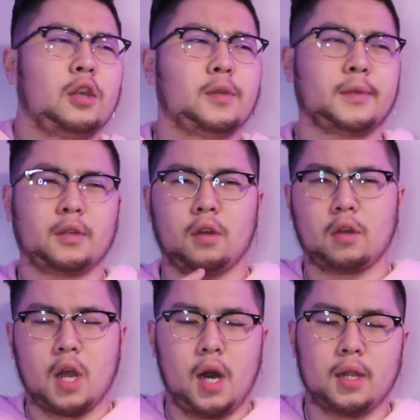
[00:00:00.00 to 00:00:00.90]
you're supposed to go
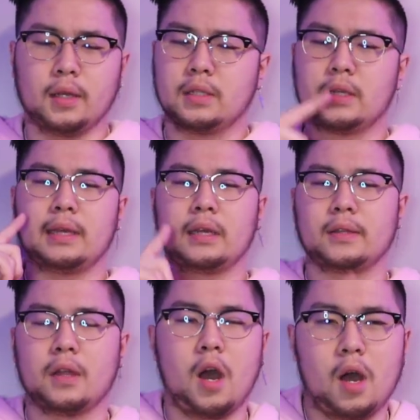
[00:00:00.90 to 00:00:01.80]
to college, get an